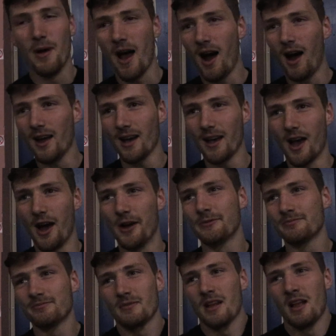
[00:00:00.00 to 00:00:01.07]
But, you
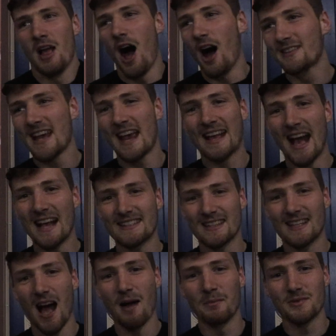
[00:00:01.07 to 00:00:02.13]
know, I'll take it as
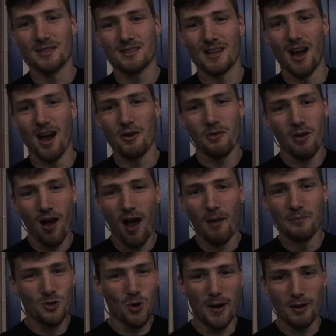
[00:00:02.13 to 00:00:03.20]
it comes. And, you know,
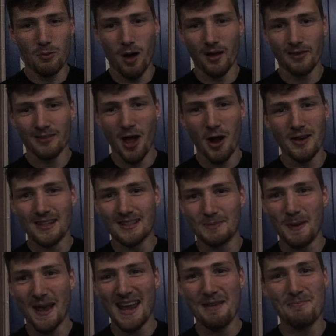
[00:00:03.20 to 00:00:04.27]
I'm 21, no need
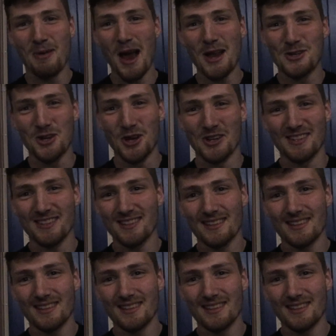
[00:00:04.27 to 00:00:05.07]
to be impatient.